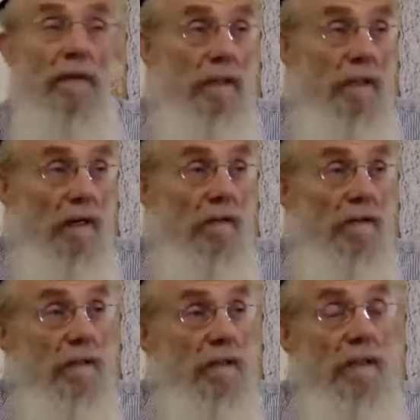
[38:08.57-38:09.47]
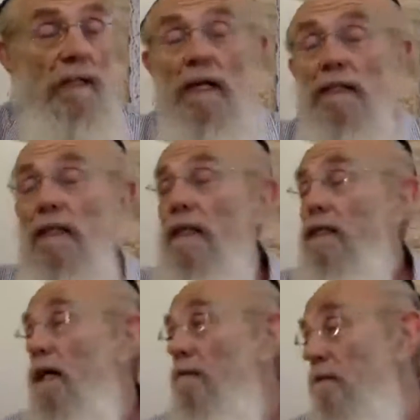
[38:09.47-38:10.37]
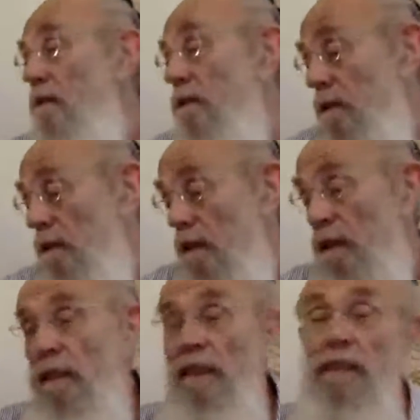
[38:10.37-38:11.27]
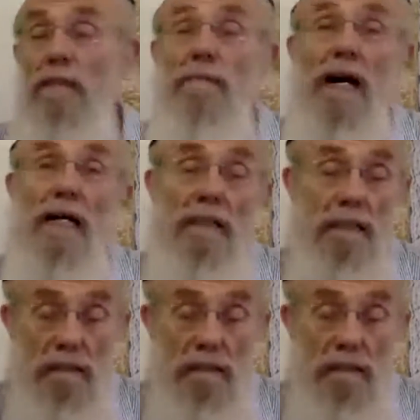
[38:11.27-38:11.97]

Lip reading: And there comes the Shemaiah.